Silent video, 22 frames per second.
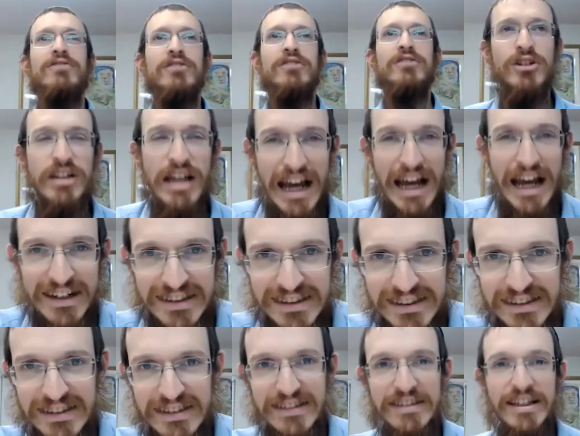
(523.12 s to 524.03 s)
to look at a
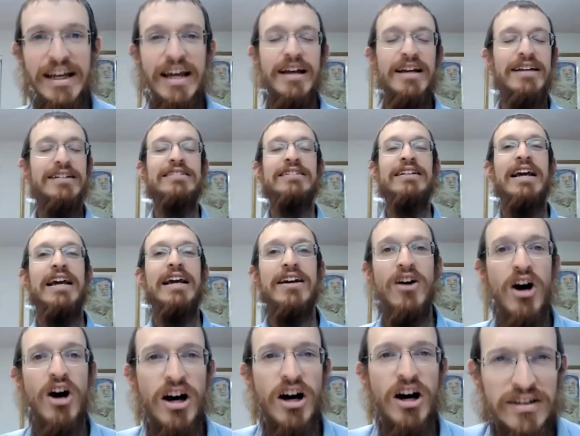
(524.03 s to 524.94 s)
snake
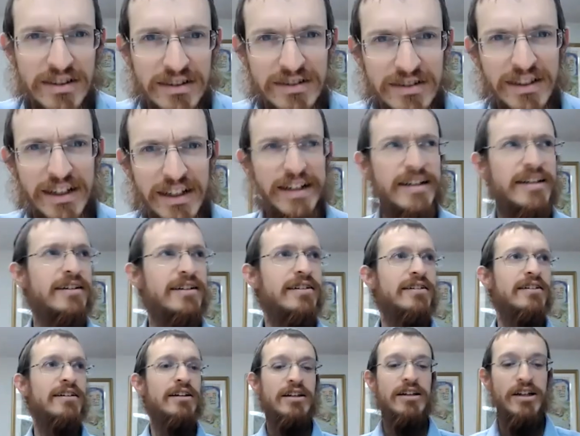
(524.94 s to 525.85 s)
on a stick
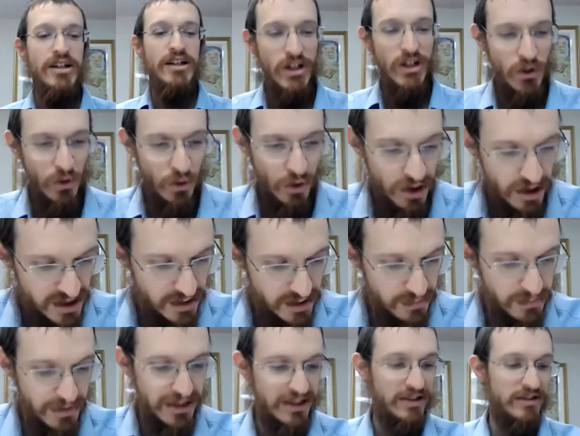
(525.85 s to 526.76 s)
in order to
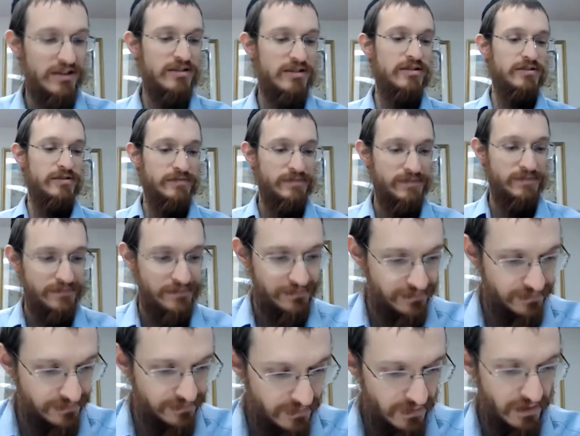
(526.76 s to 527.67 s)
be healed?
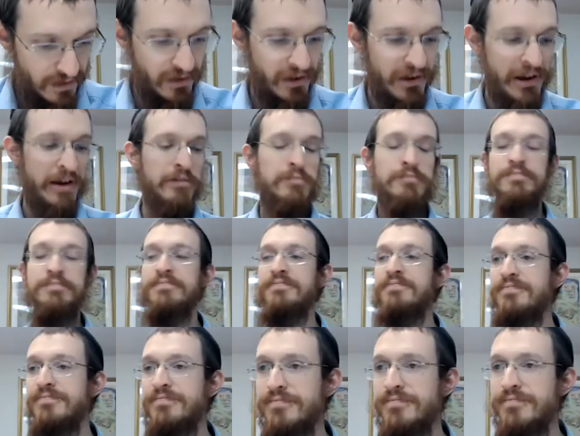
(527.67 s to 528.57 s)
Okay.
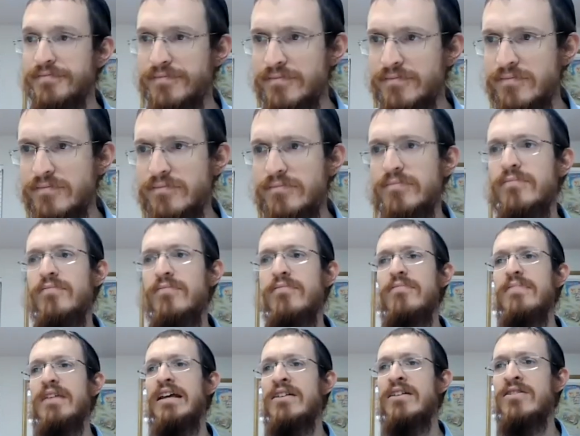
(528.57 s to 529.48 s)

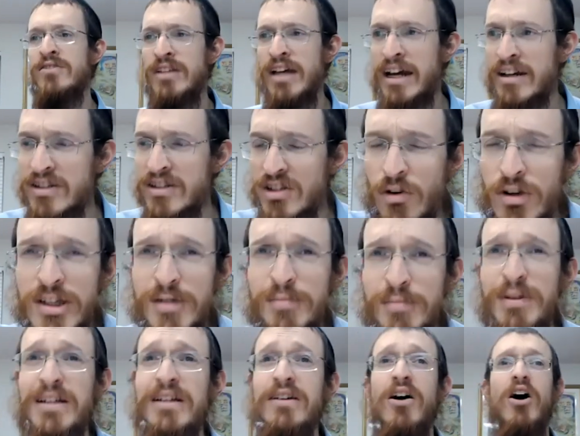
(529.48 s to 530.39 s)
And so that is going to
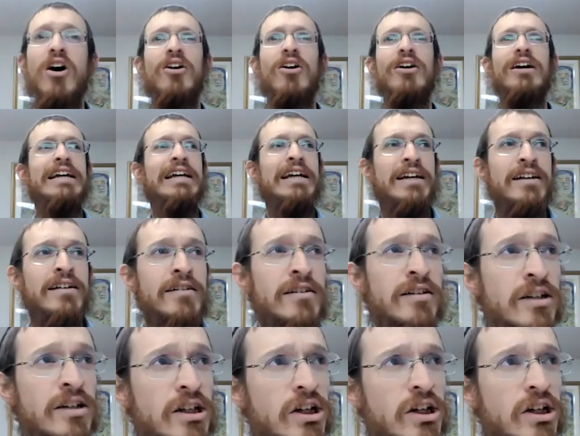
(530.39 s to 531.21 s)
be our to